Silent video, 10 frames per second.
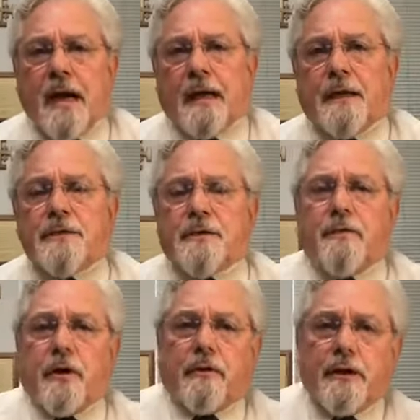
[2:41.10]

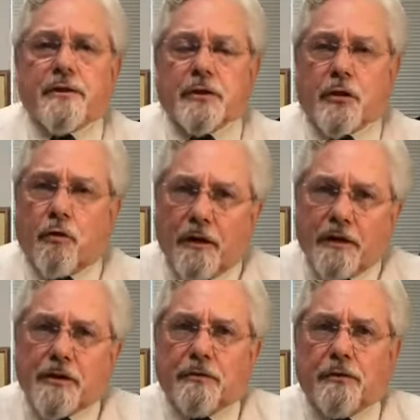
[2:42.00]
and there is,
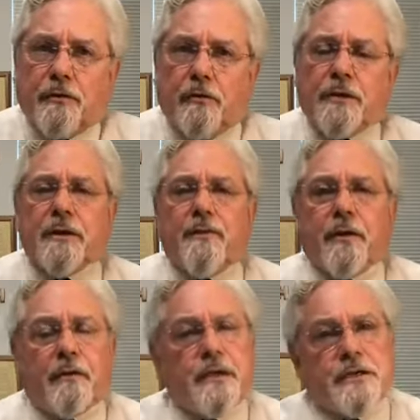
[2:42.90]
according to
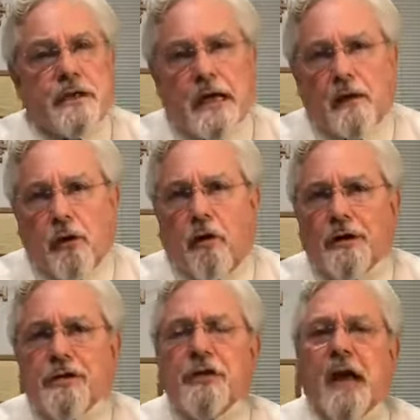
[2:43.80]
Luke, there is a
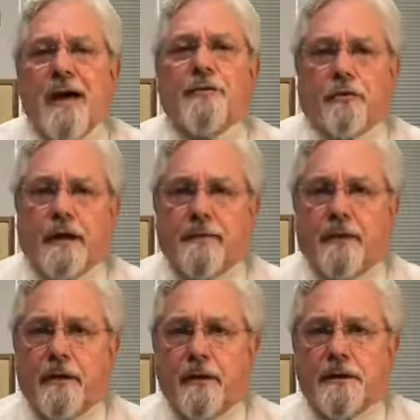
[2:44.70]
large
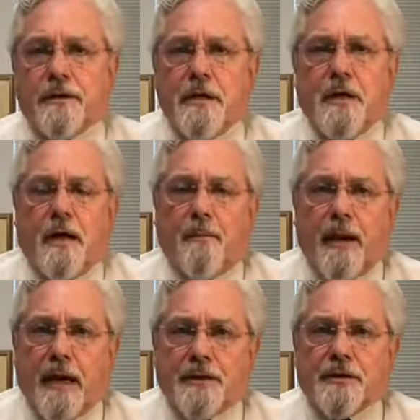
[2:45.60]
gathering that has
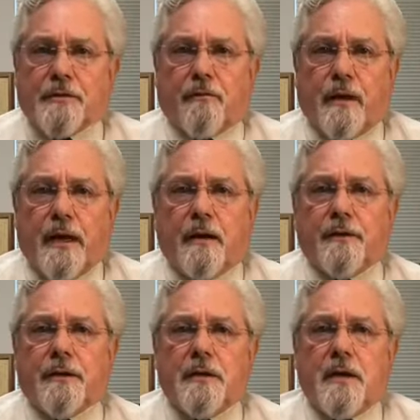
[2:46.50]
amassed
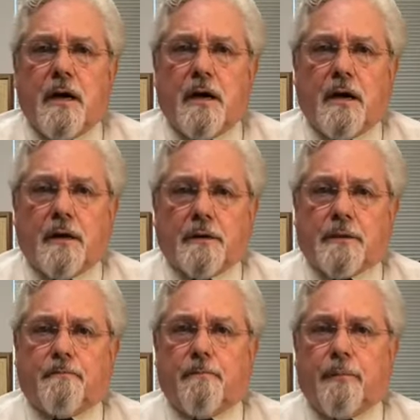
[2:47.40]
around
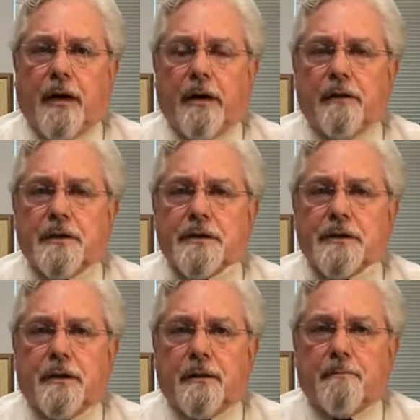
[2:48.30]
uh,
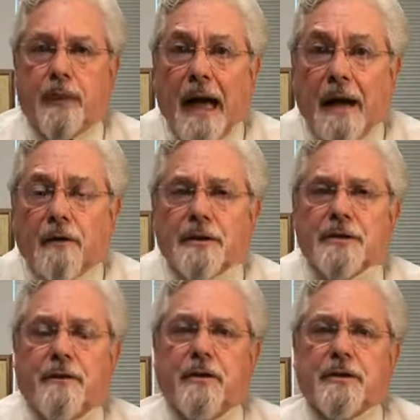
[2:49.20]
Pilate's uh,
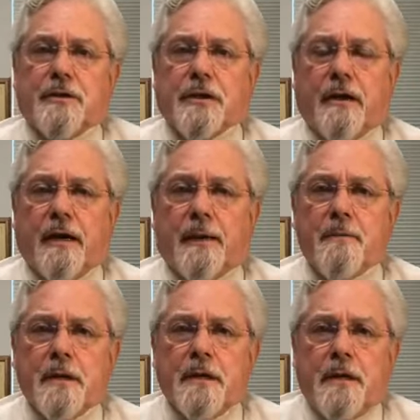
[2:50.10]
palace at this
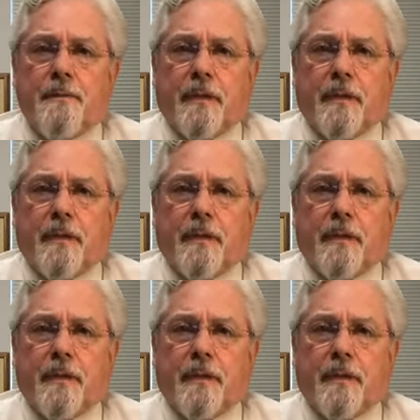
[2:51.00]
time